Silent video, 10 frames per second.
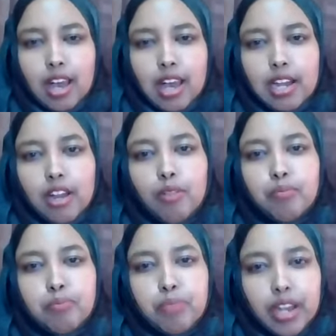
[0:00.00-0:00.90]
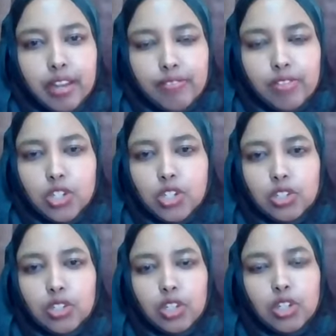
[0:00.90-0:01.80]
and are
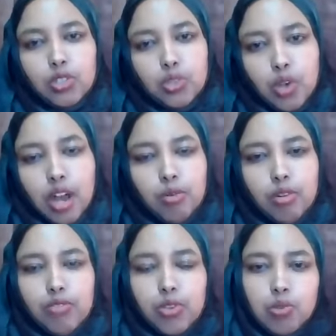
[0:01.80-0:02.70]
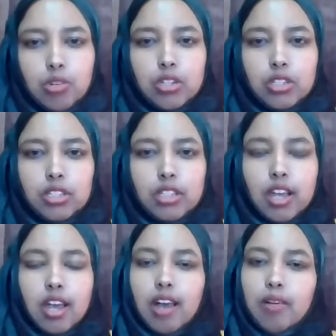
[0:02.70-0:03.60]
beneficial to our viewers.
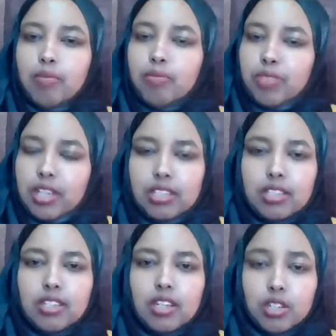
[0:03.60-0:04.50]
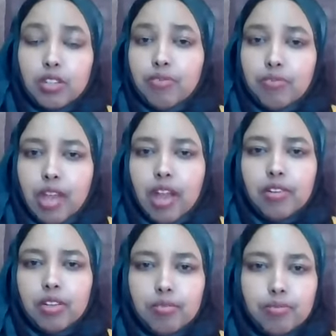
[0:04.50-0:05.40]
This is a
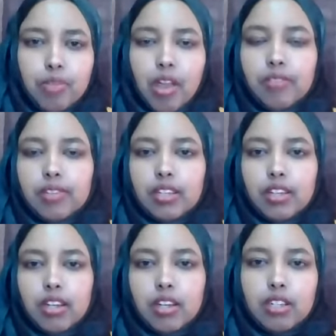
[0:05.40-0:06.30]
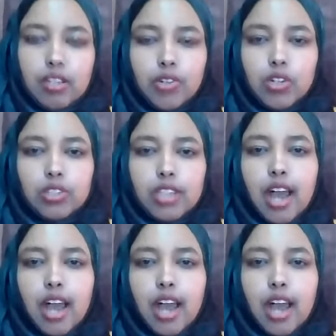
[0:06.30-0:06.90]
very, very difficult